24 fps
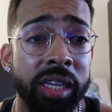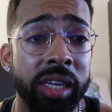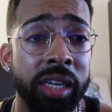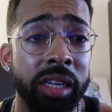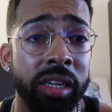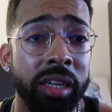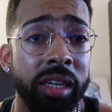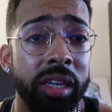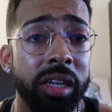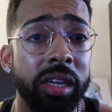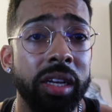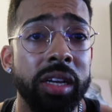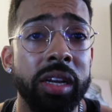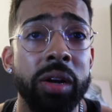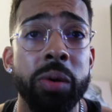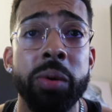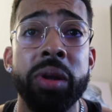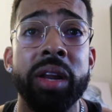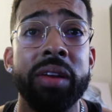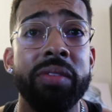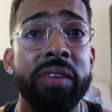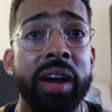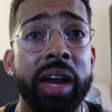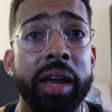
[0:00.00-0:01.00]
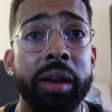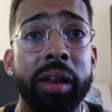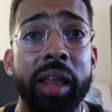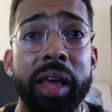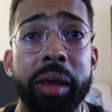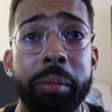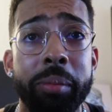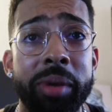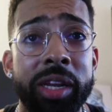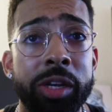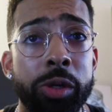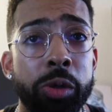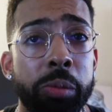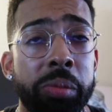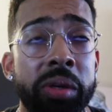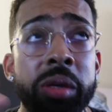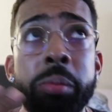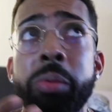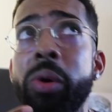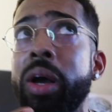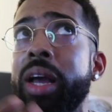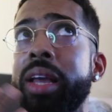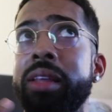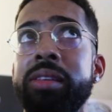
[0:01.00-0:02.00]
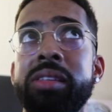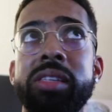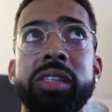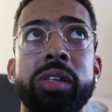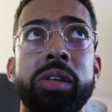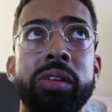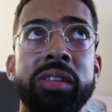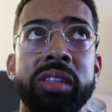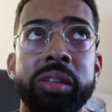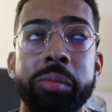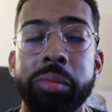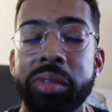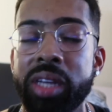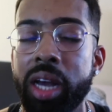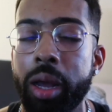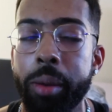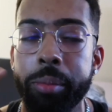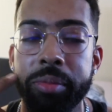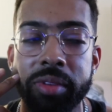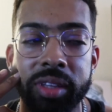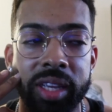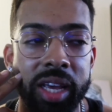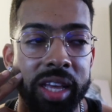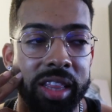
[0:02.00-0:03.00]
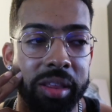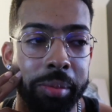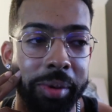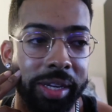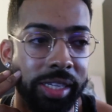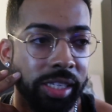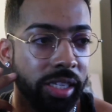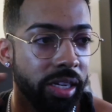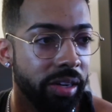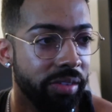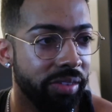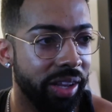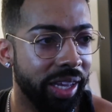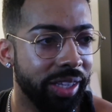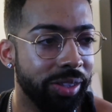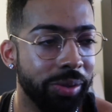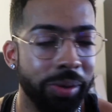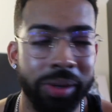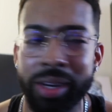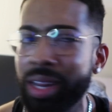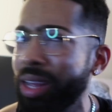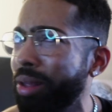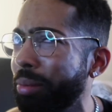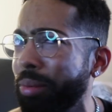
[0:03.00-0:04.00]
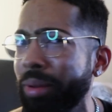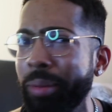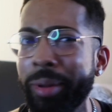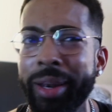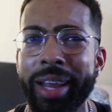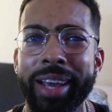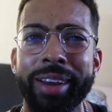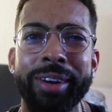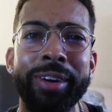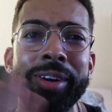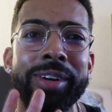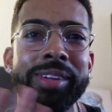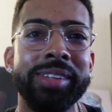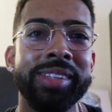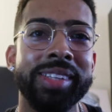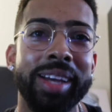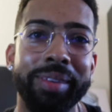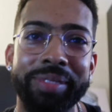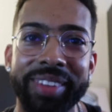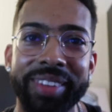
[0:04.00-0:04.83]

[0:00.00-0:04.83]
it. Whenever I'd like meet new people, I still sometimes catch myself like doing that. I'd be like, girl, stop